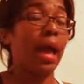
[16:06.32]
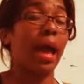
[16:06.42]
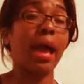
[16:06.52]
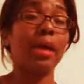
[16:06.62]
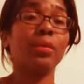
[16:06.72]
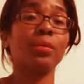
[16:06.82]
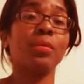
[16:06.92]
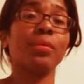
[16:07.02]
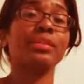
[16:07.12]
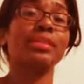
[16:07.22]
I don't
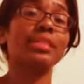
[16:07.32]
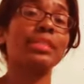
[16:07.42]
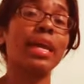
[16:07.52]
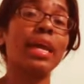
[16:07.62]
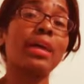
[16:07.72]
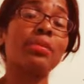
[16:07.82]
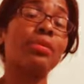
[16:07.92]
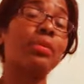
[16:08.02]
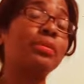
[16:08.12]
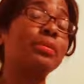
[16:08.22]
know what to say. I don't
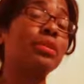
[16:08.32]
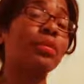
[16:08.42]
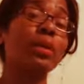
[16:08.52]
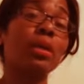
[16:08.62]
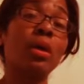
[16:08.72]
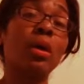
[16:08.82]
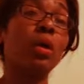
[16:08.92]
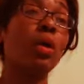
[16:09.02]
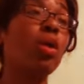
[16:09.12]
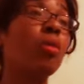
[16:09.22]
know who's going
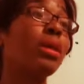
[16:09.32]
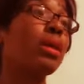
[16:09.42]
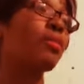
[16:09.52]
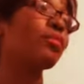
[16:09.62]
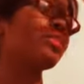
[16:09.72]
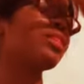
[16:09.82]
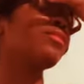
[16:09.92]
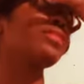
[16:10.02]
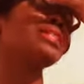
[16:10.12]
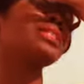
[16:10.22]
home. And after the
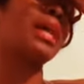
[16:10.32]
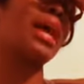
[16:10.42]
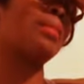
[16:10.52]
events that